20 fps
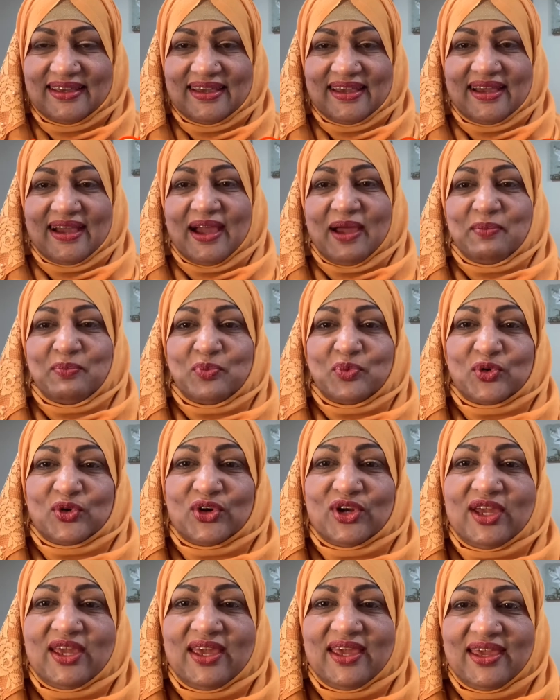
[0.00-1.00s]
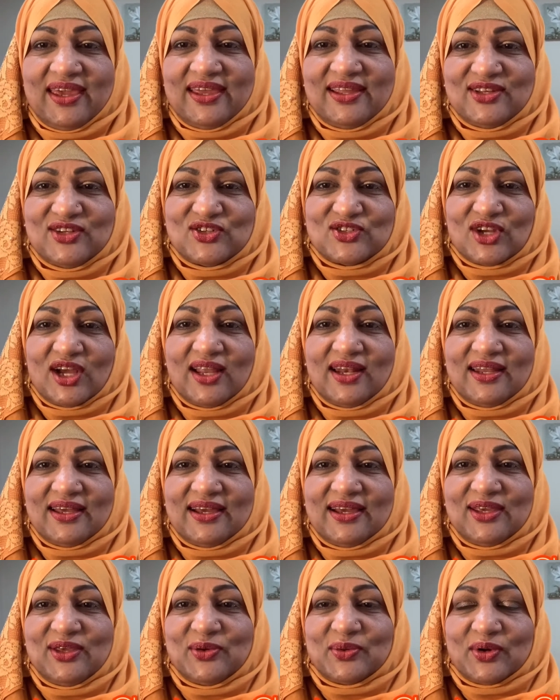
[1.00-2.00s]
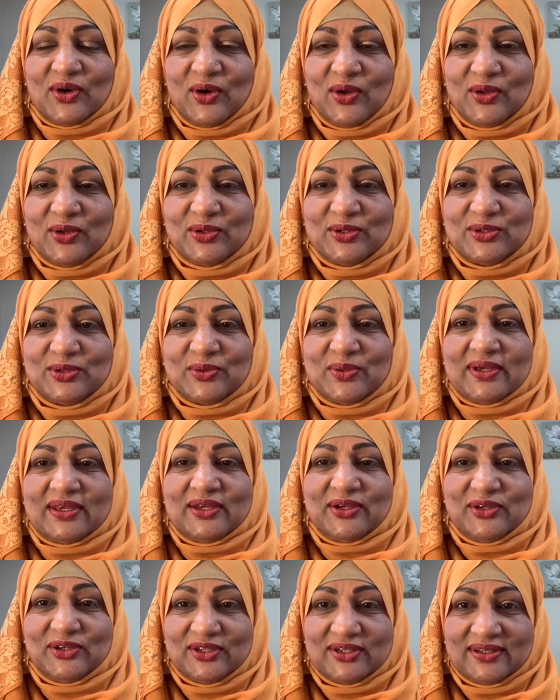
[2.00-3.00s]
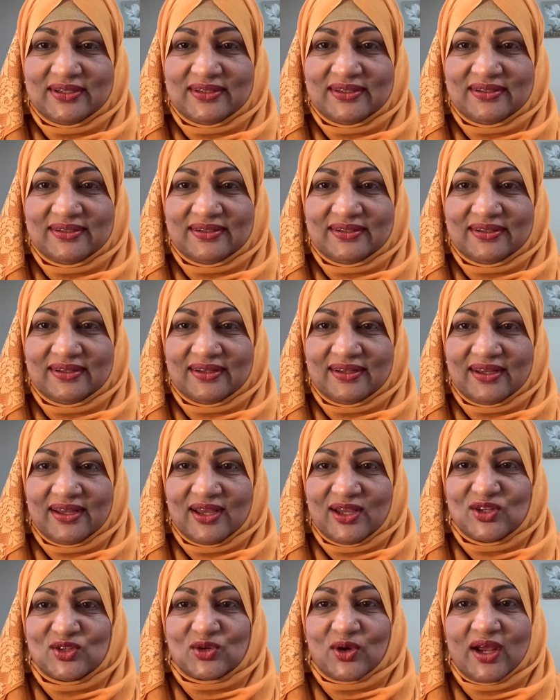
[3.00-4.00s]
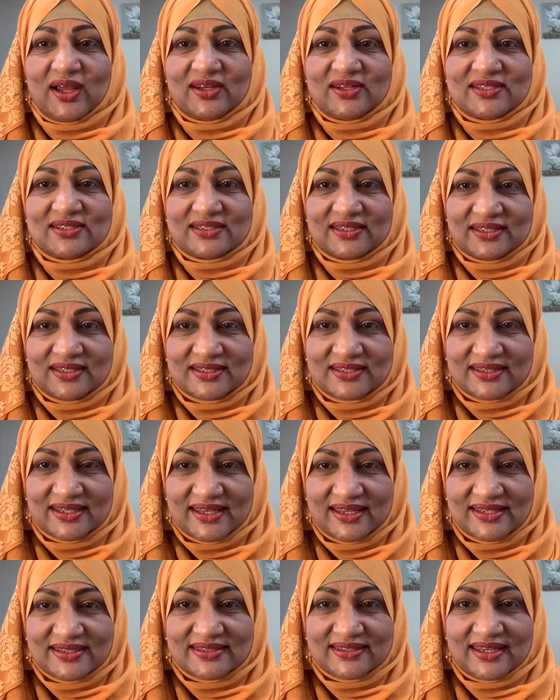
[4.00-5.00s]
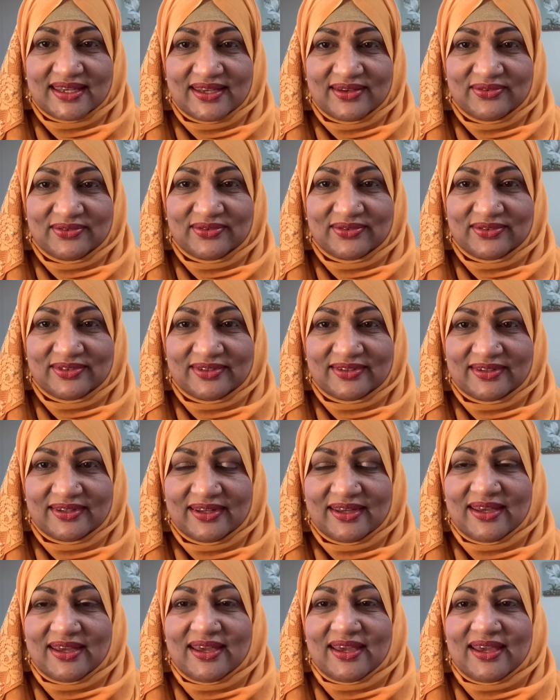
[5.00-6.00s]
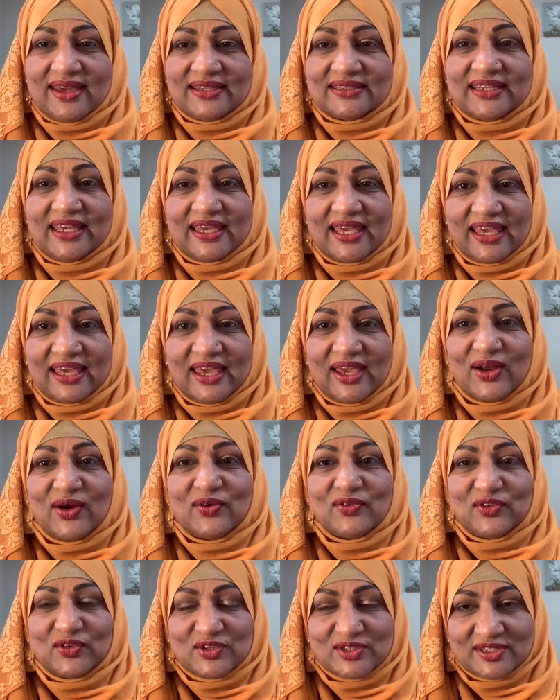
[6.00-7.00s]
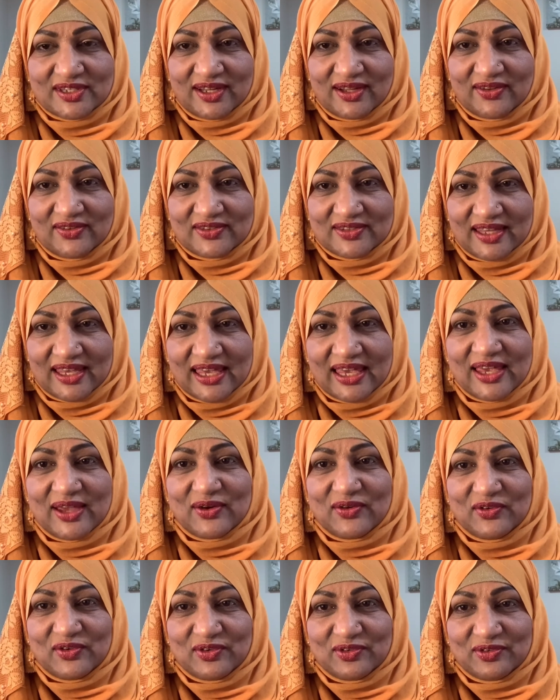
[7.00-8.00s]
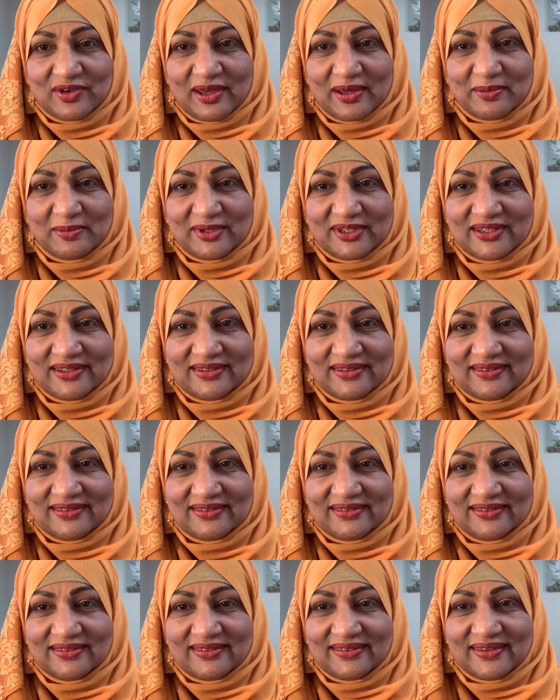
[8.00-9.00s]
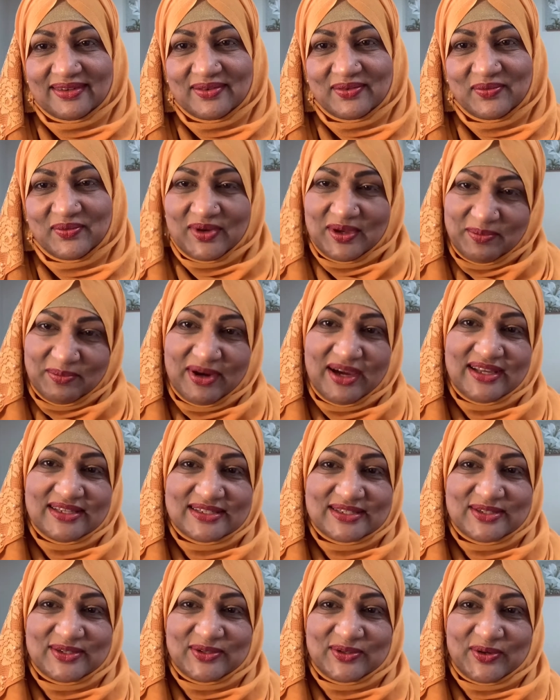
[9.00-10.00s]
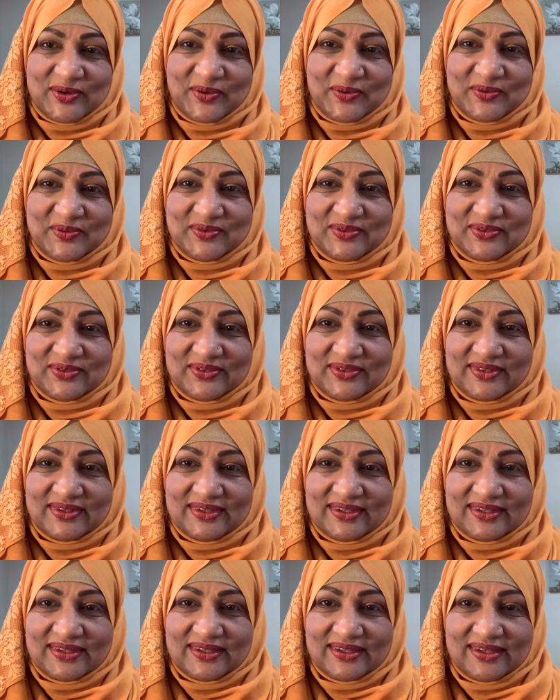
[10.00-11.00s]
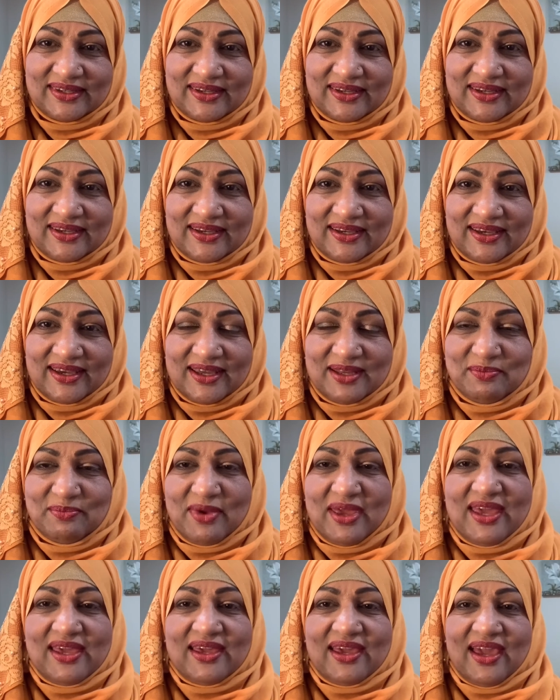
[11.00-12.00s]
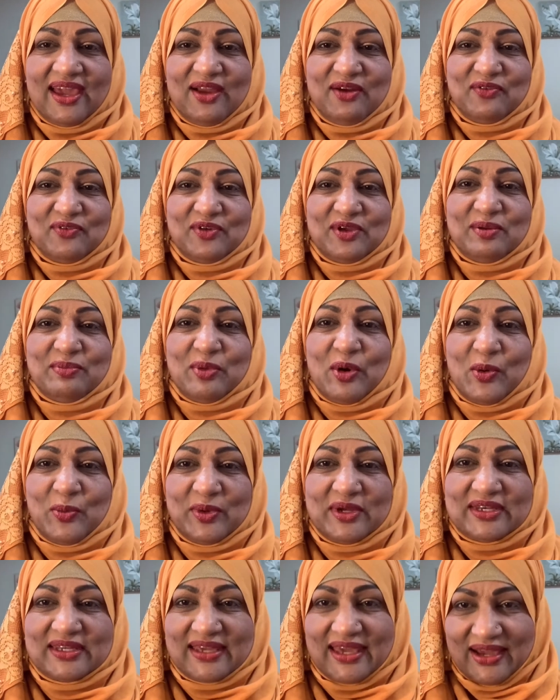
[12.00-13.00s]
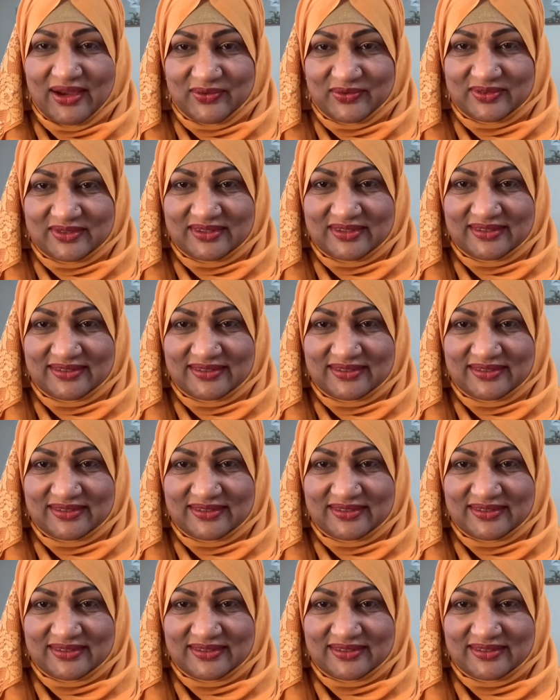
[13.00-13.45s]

I pray inshallah you're all doing good, trying to still stay safe, taking care of yourselves, taking care of your family. We must, and make every moment count.